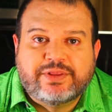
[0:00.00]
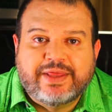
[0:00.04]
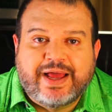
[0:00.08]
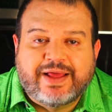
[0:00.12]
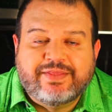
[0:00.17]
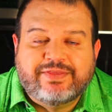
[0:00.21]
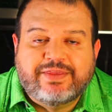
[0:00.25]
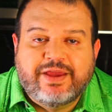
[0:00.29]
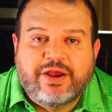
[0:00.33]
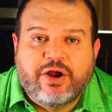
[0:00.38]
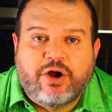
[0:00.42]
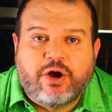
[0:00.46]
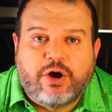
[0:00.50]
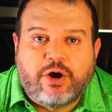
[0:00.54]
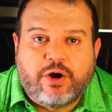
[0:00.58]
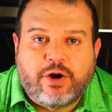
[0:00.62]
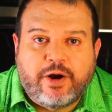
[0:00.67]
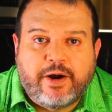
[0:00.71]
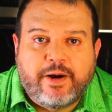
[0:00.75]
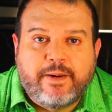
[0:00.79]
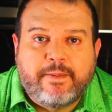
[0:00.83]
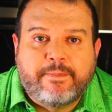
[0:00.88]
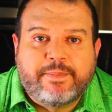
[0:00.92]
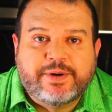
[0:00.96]
that they
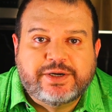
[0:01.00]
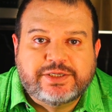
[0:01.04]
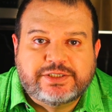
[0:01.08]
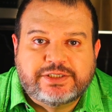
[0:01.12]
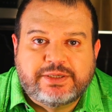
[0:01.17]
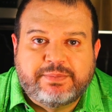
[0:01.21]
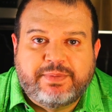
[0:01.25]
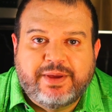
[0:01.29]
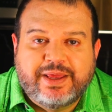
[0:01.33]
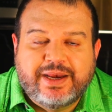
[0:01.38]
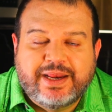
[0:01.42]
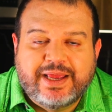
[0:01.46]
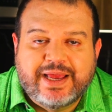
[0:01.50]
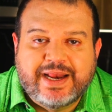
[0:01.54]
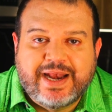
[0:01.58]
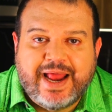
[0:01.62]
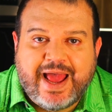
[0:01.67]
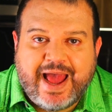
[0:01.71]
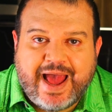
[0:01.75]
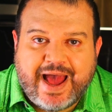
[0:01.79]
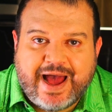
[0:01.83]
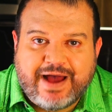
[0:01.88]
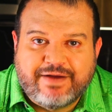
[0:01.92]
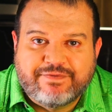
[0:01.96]
are participating in
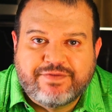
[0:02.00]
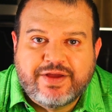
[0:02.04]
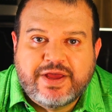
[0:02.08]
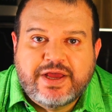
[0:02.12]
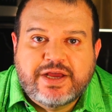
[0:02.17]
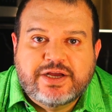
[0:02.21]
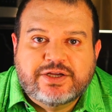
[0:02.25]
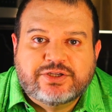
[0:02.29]
HAF,